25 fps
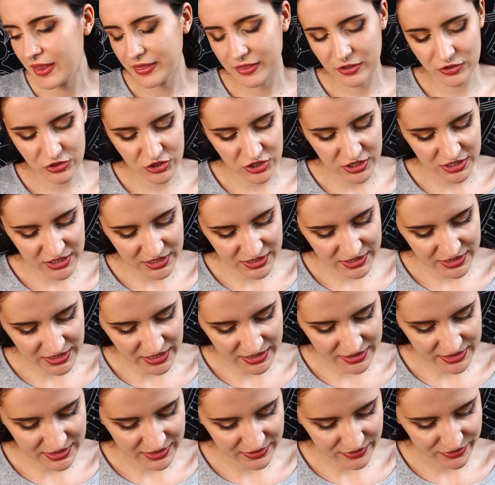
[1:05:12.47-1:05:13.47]
There's just a
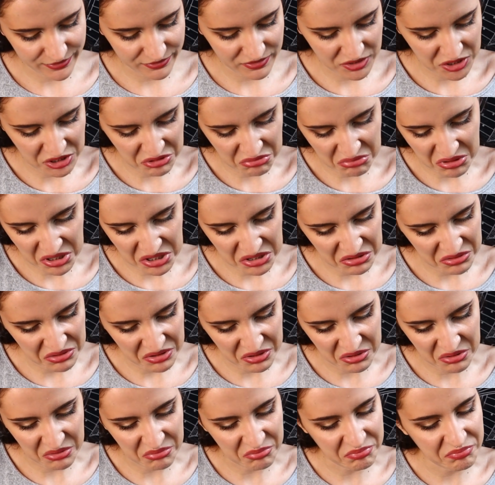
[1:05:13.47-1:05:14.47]
sense of, you know, I don't
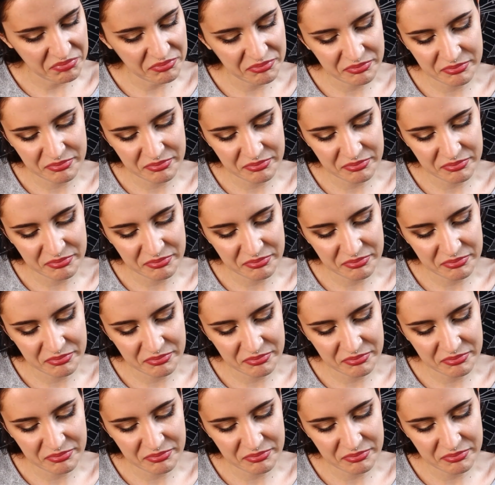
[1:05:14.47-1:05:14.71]
know.